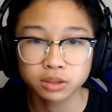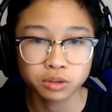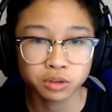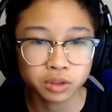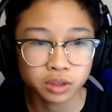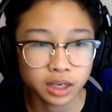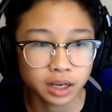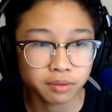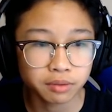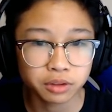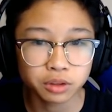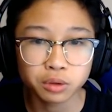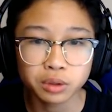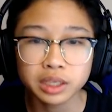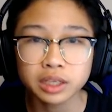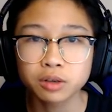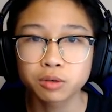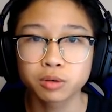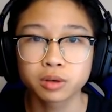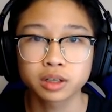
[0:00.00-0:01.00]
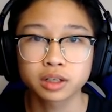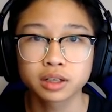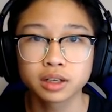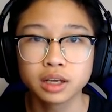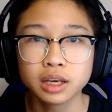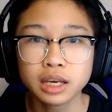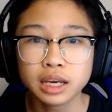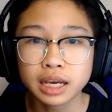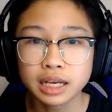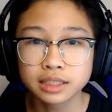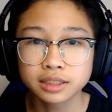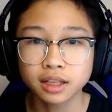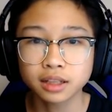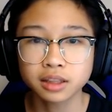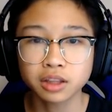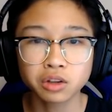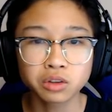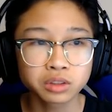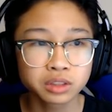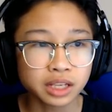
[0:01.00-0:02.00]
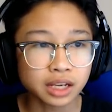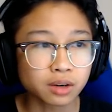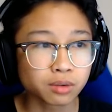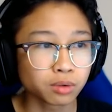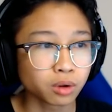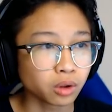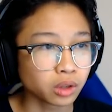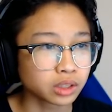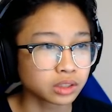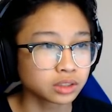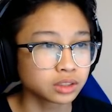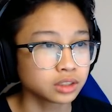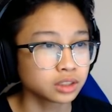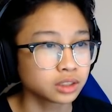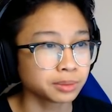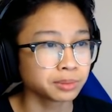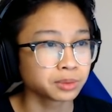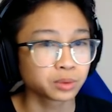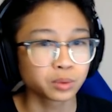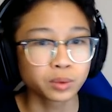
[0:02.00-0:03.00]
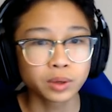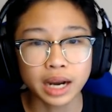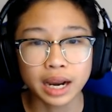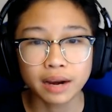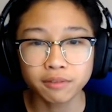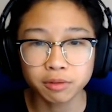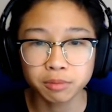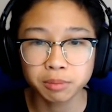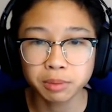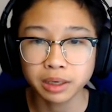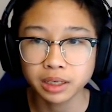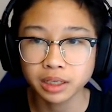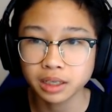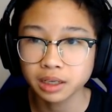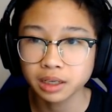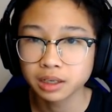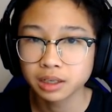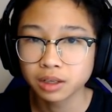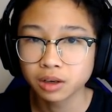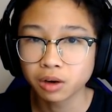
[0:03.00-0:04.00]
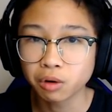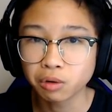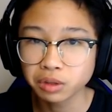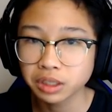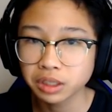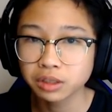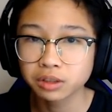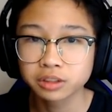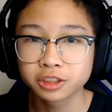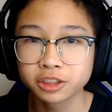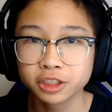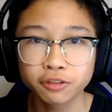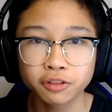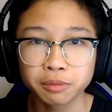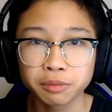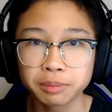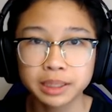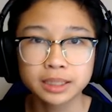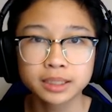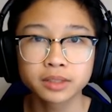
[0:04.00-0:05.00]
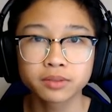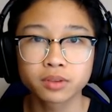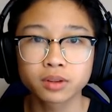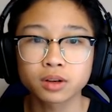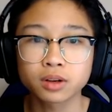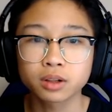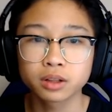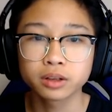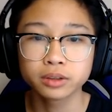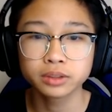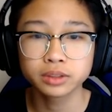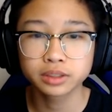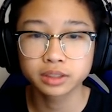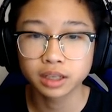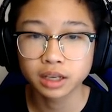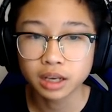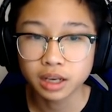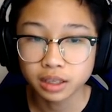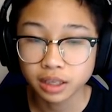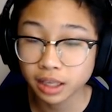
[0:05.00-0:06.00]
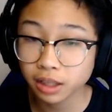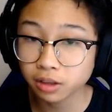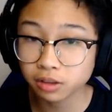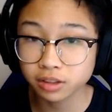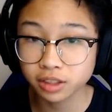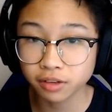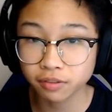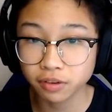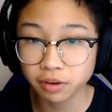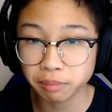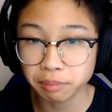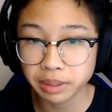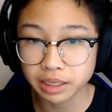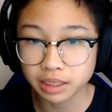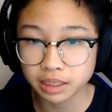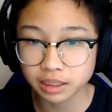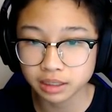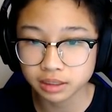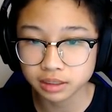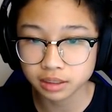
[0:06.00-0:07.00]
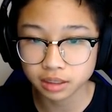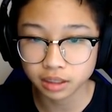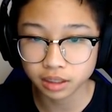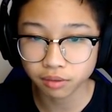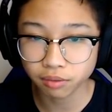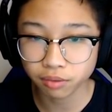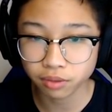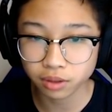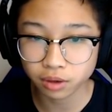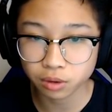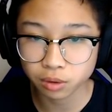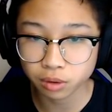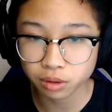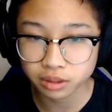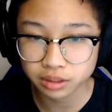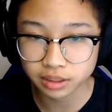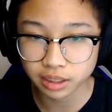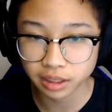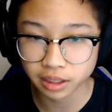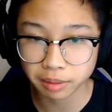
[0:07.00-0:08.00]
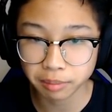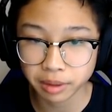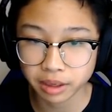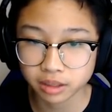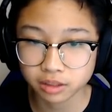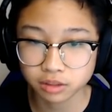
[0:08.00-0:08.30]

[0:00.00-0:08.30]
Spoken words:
So you could have a unique quirk. It's not those like rolling systems where everybody only looks different because of the clothes. They look different because of the quirks that they make.